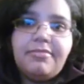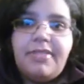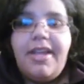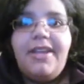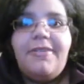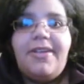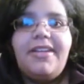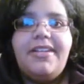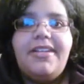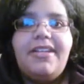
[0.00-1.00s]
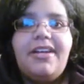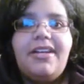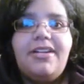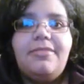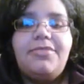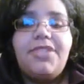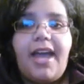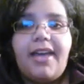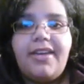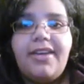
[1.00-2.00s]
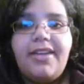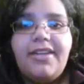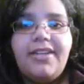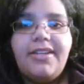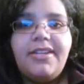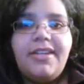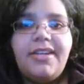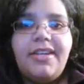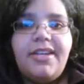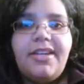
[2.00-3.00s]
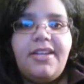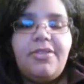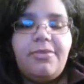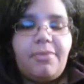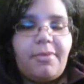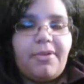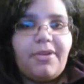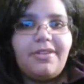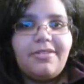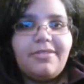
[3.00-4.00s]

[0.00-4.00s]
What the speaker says: anyway, Jack the Ripper,